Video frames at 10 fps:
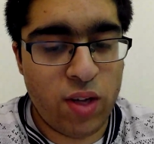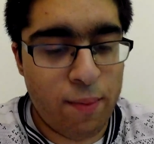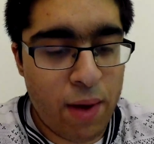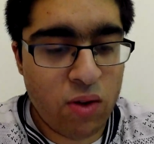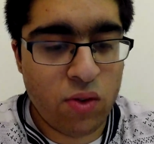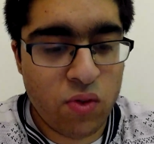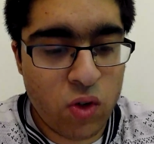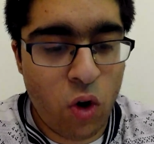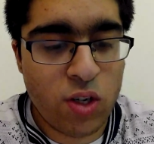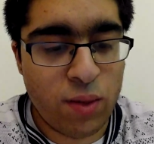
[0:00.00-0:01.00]
the amount of
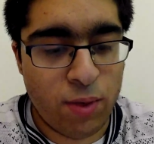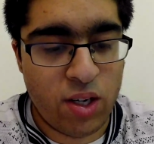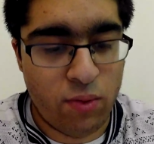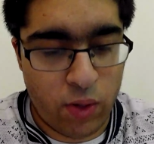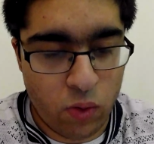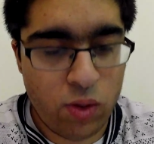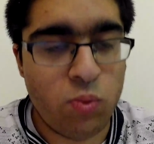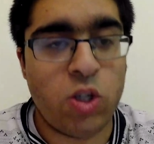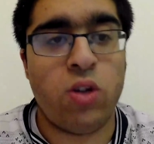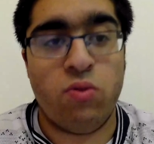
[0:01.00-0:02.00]
starting materials,
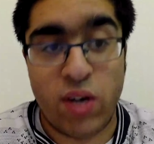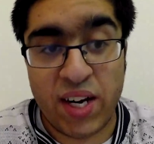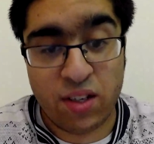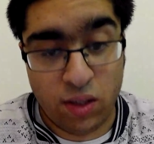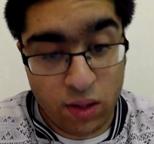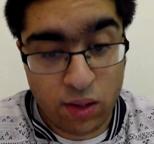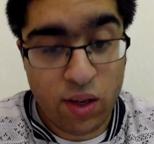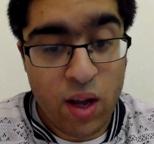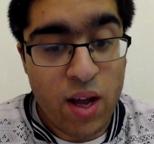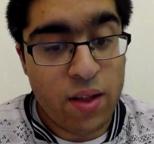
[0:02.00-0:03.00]
which are the
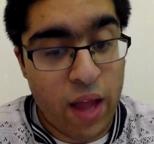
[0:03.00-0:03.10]
reactants,